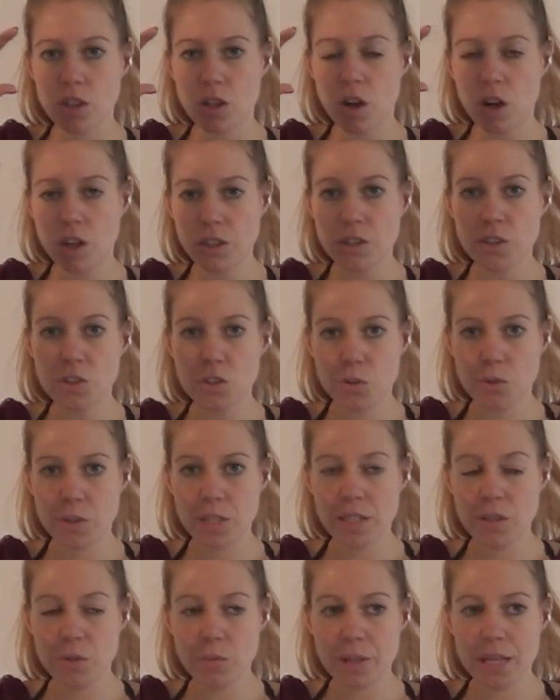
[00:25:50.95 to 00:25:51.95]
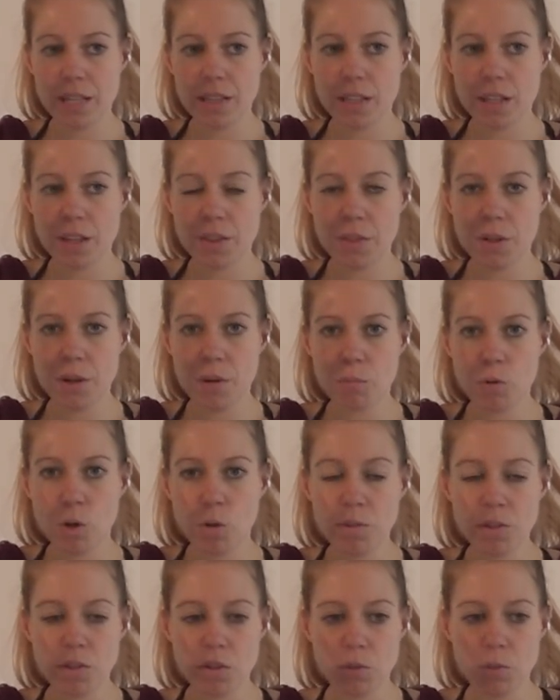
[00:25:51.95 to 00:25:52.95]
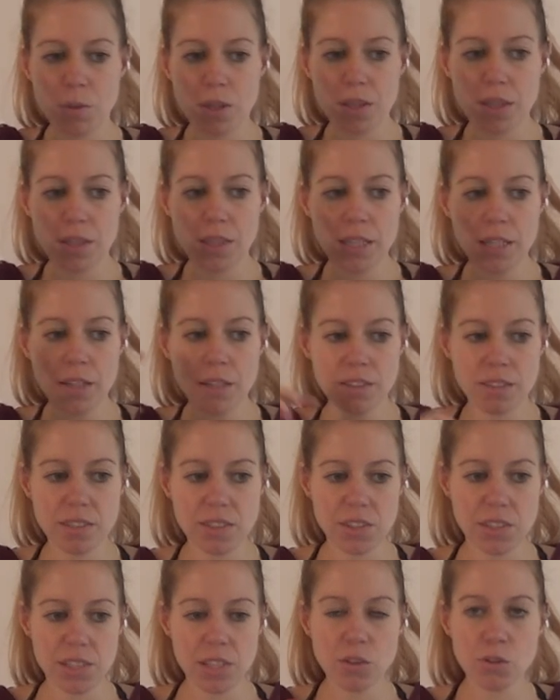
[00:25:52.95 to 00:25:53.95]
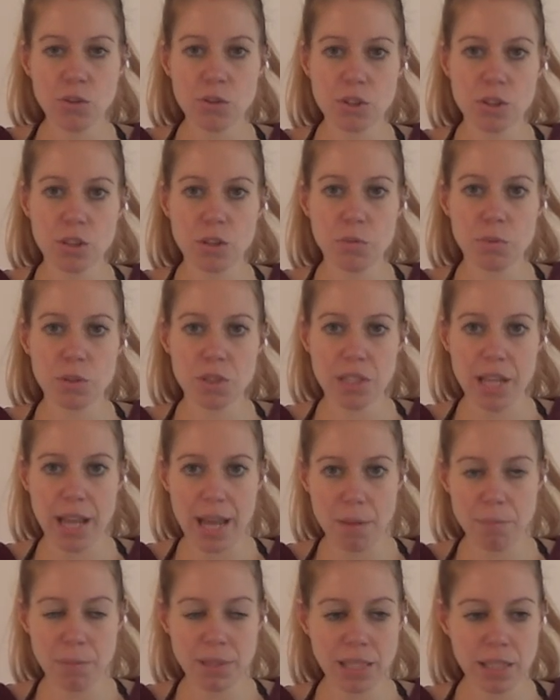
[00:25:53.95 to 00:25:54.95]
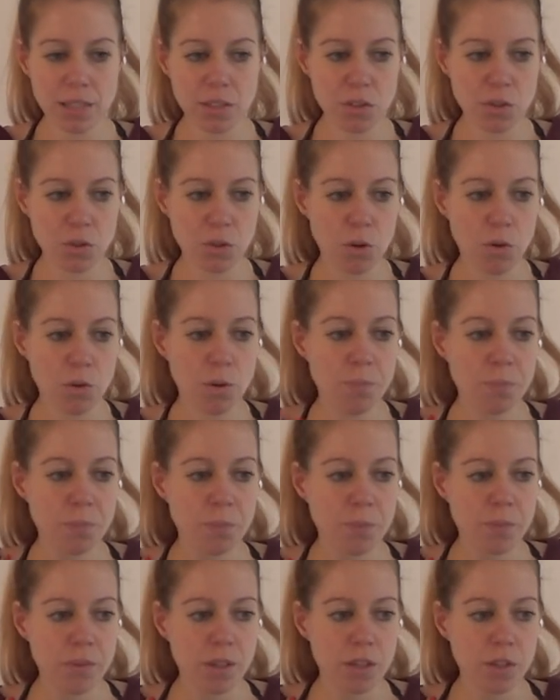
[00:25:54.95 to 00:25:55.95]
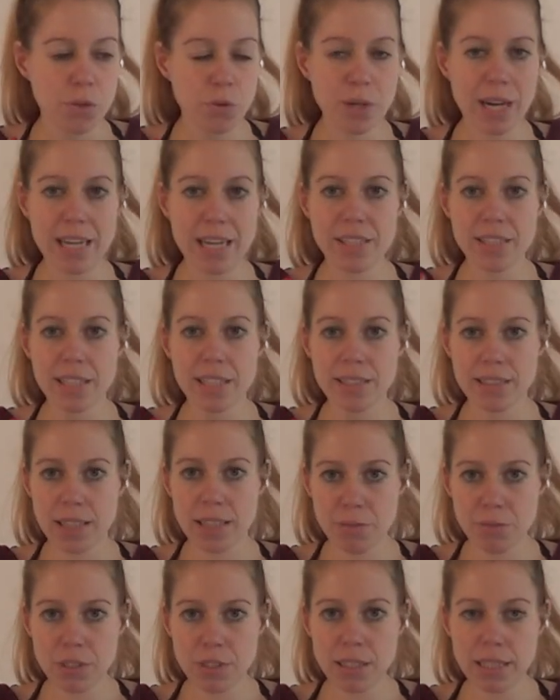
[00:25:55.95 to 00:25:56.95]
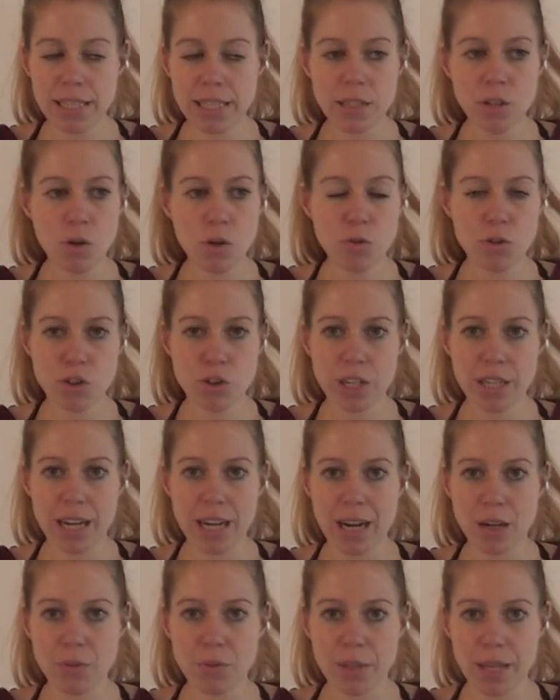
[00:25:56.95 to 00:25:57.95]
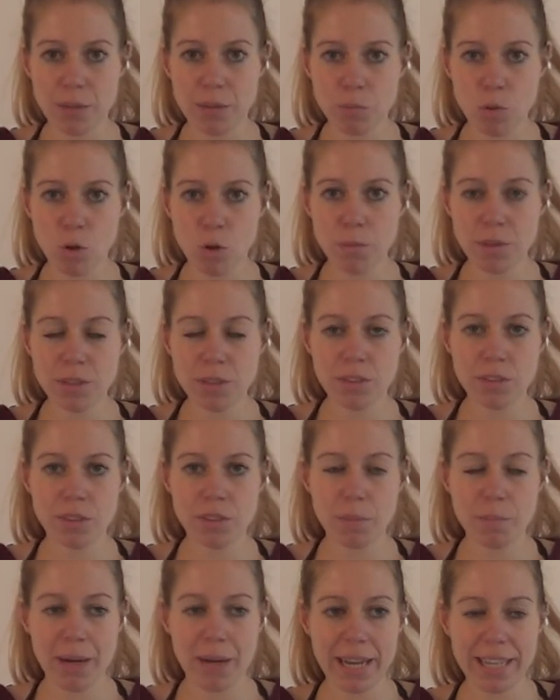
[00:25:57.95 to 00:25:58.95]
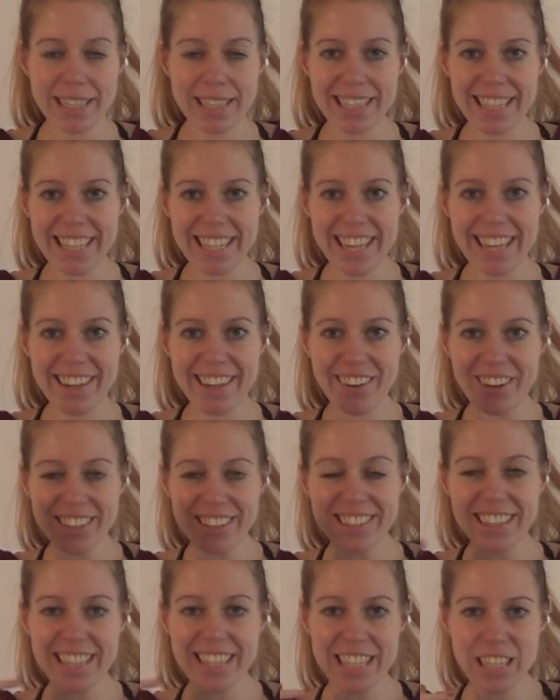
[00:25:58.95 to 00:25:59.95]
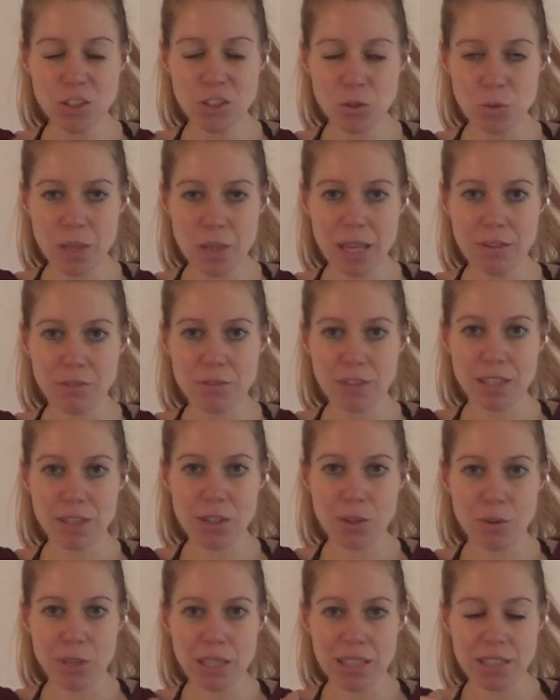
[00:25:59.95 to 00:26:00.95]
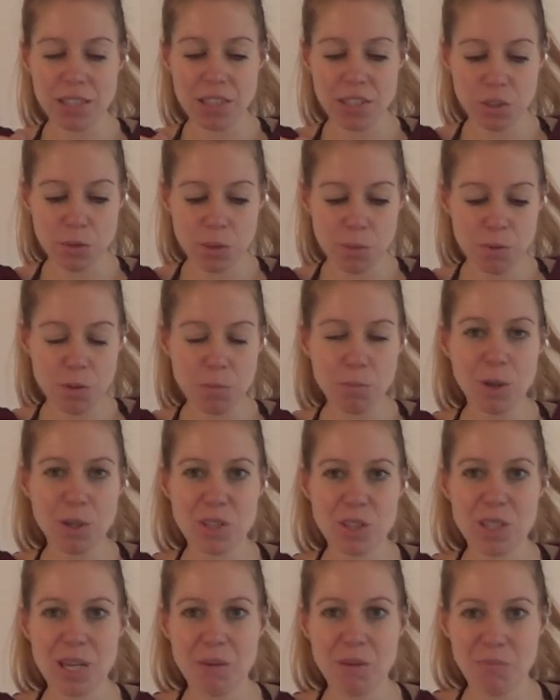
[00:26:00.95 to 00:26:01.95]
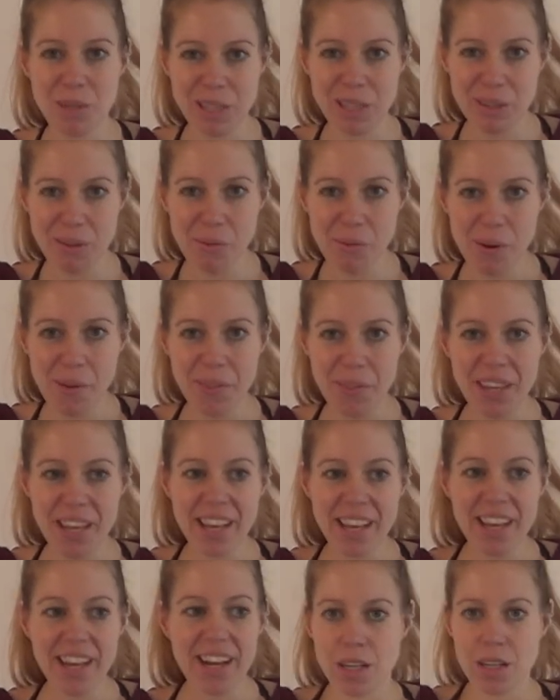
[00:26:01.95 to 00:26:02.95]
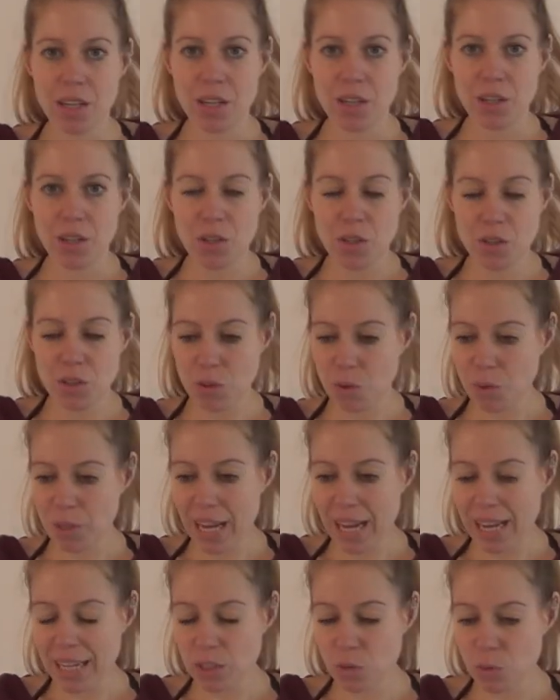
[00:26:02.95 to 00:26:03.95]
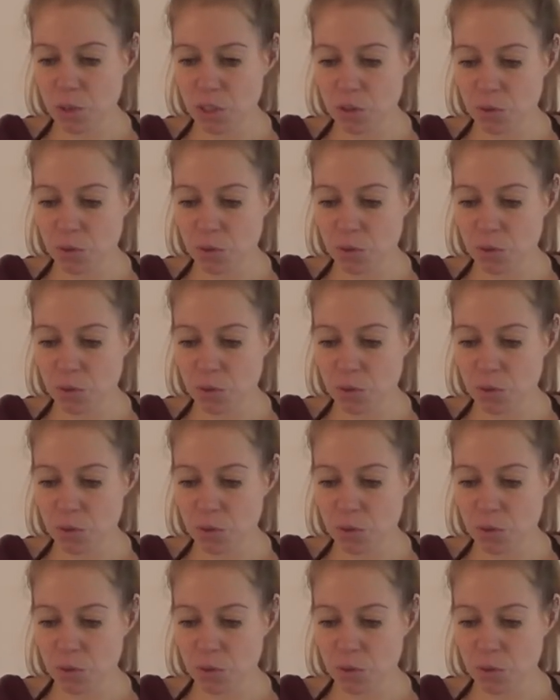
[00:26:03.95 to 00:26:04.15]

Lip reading: on the screen when the moment with the autistic girl was happening, so you guys can definitely go check out that moment by clicking on the link to that video in the description box down below. So yeah, it was